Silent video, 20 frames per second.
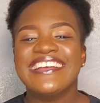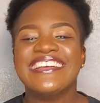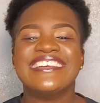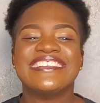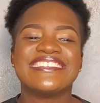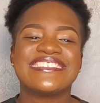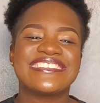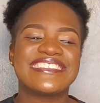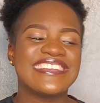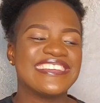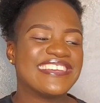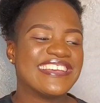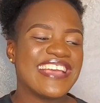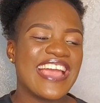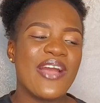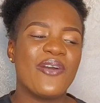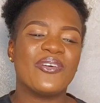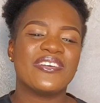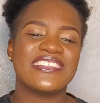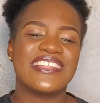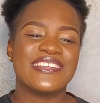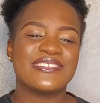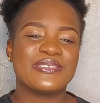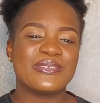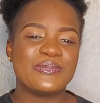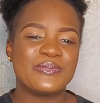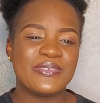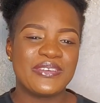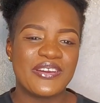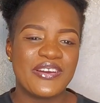See, I wanted
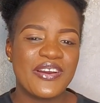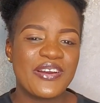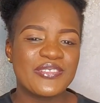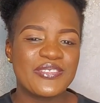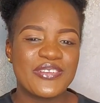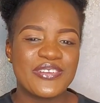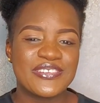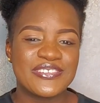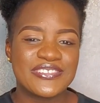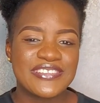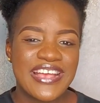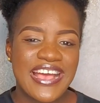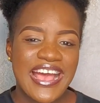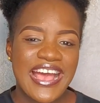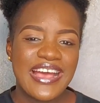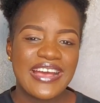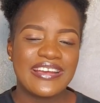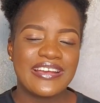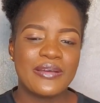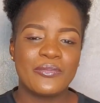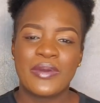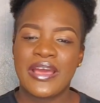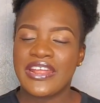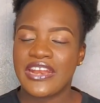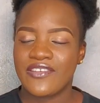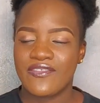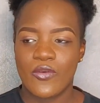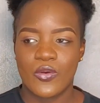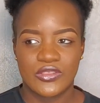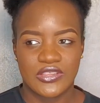to be all those, but I
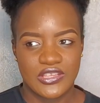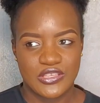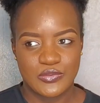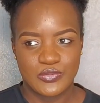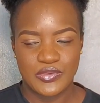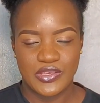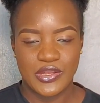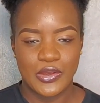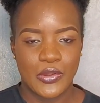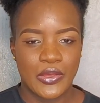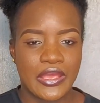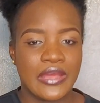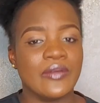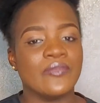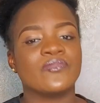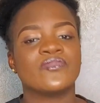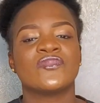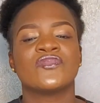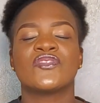never wanted to be a lawyer.